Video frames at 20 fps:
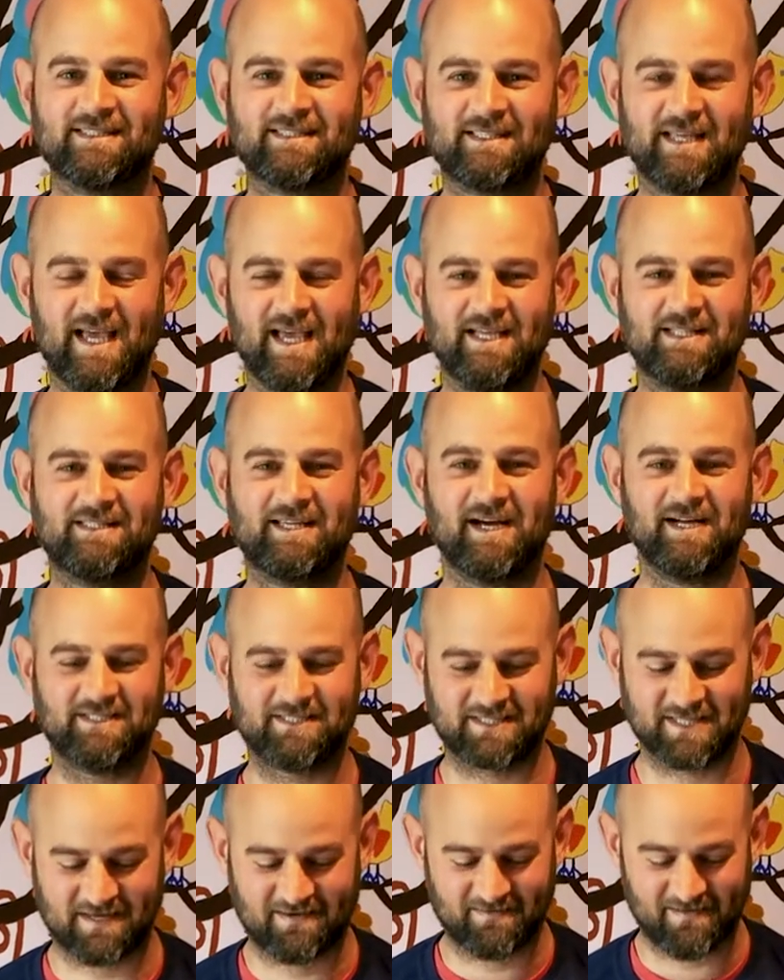say touch
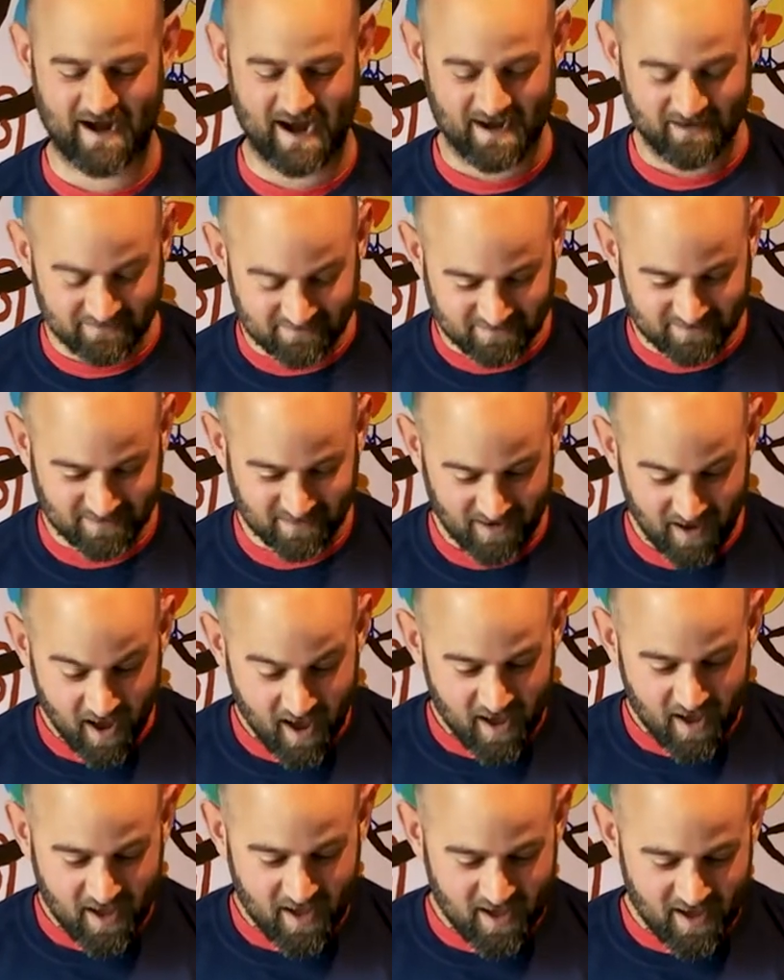the ground.
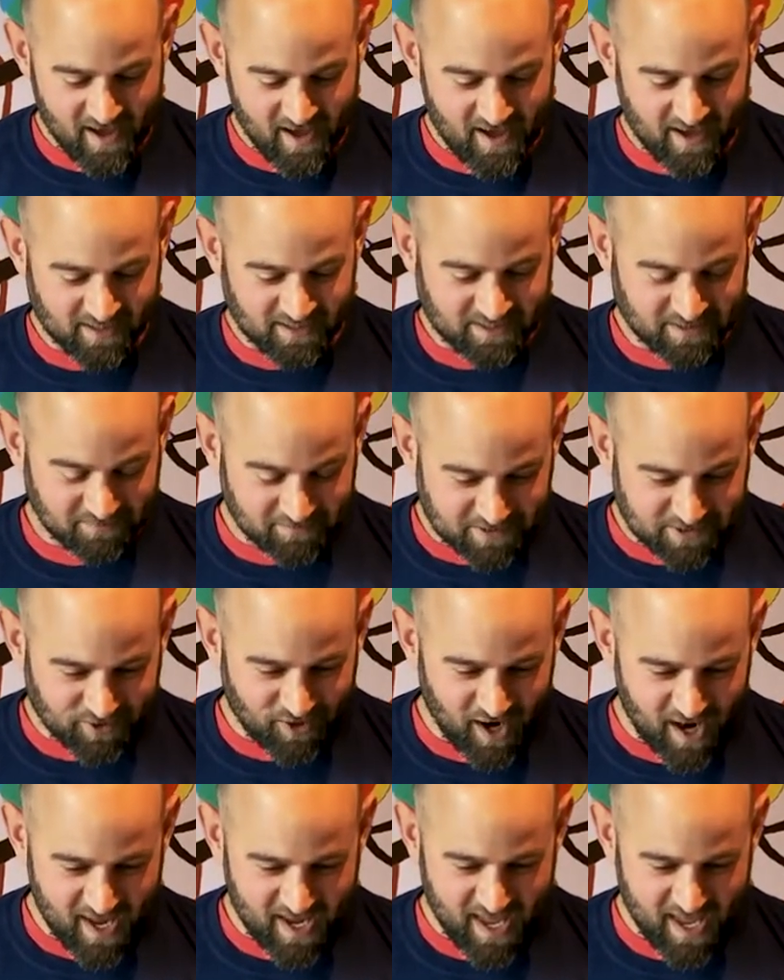Shall we try